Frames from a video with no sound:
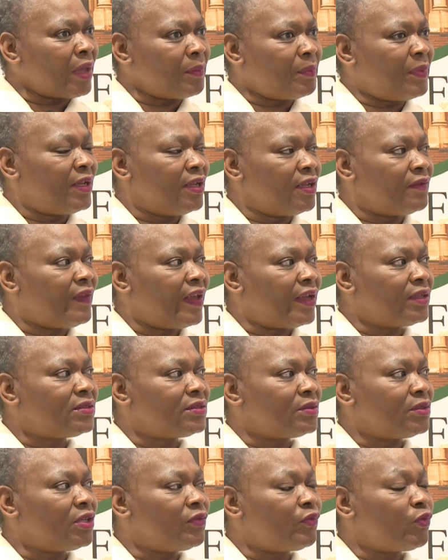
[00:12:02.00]
believe that
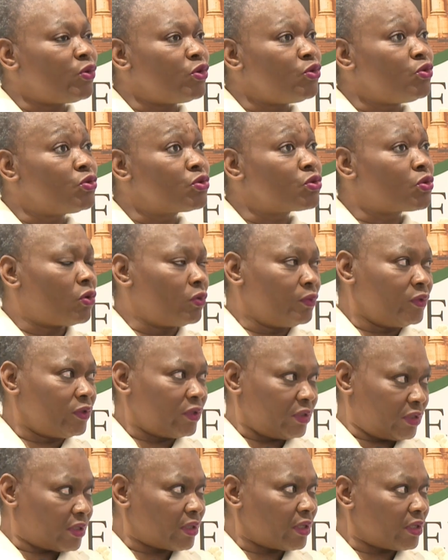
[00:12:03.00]
if we use
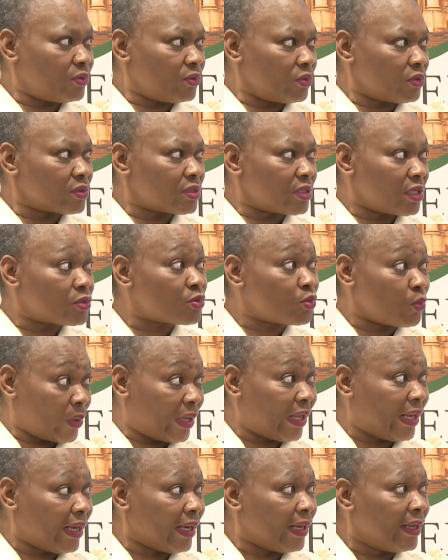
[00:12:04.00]
community radios as
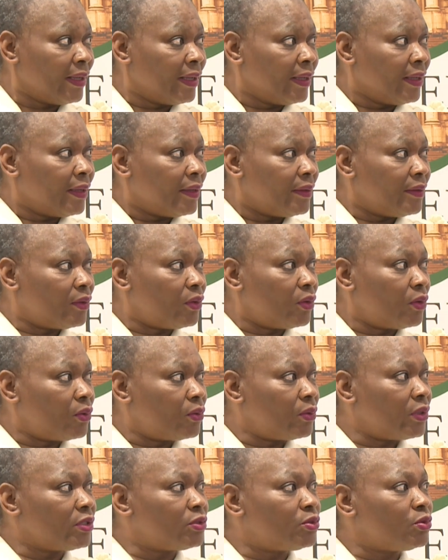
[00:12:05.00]
well, you
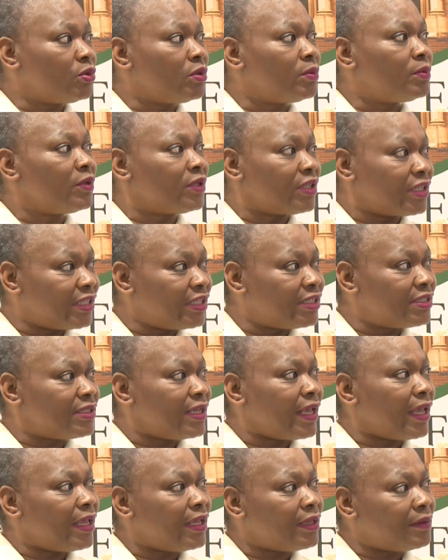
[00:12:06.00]
know, it will reach
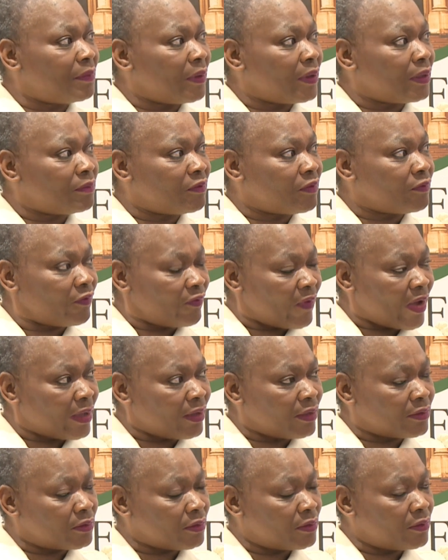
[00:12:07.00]

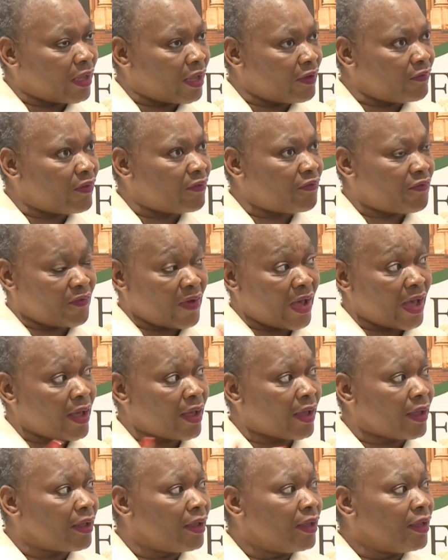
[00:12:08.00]
it will have a
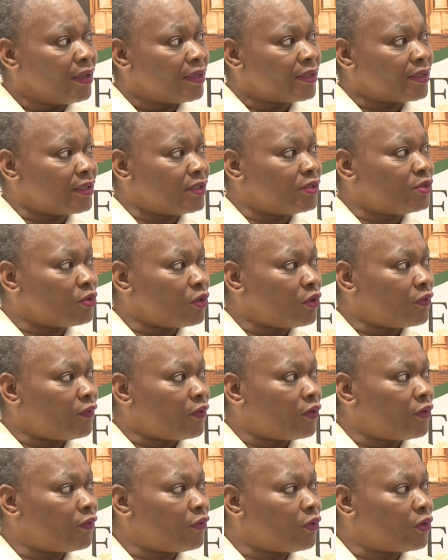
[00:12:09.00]
far reach
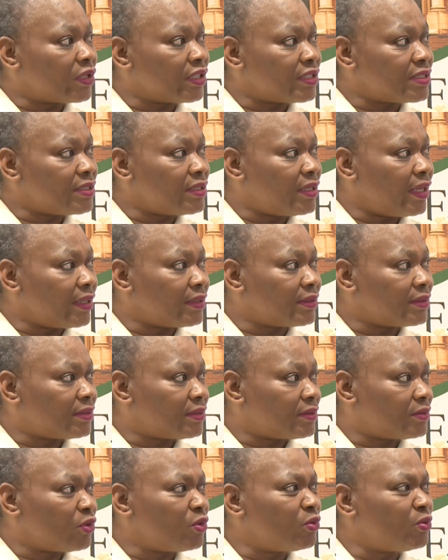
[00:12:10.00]
of your
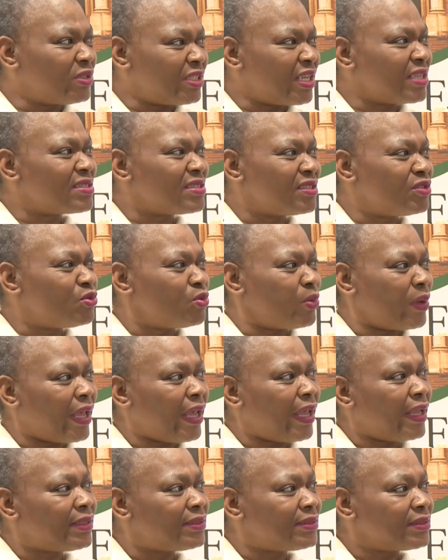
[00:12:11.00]
residents. So we just need to
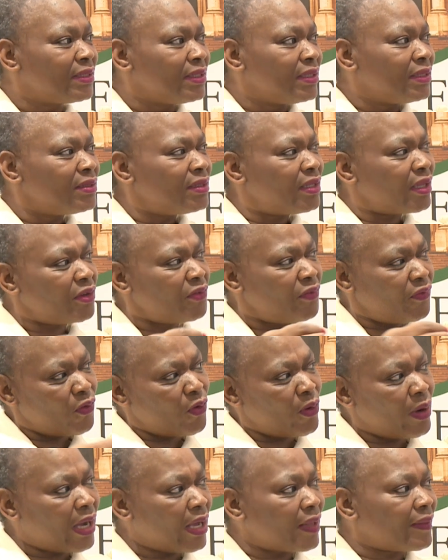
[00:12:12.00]
add
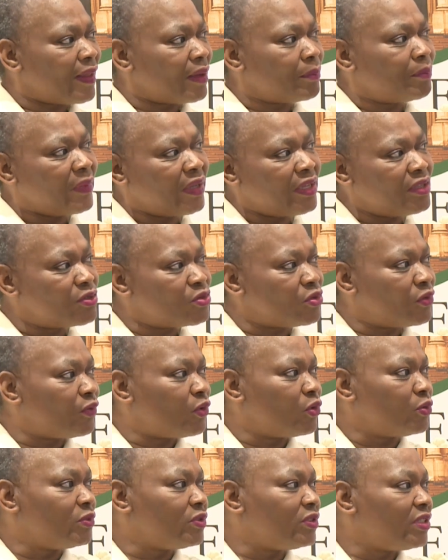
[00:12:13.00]
3-4 other means of
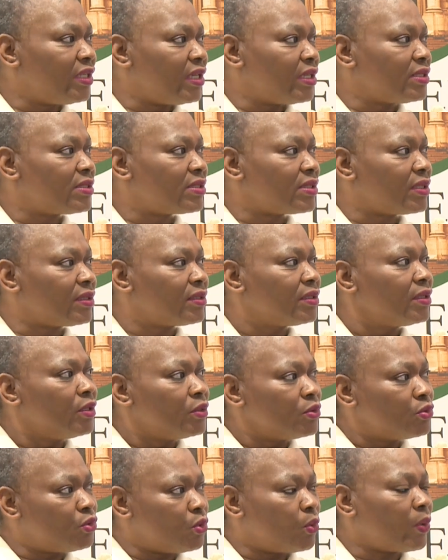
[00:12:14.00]
communication
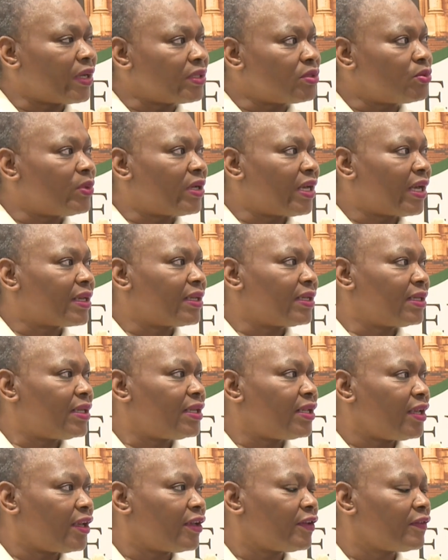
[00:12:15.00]
to what we
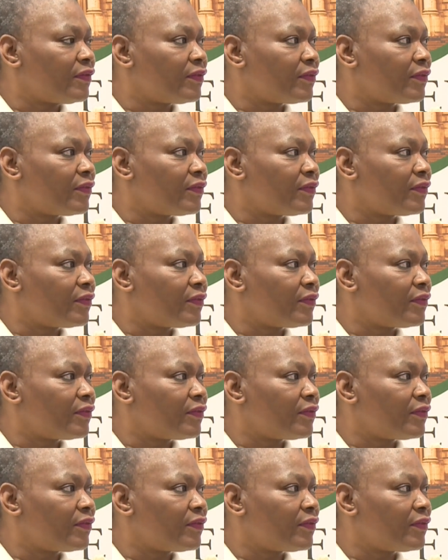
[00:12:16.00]
currently have.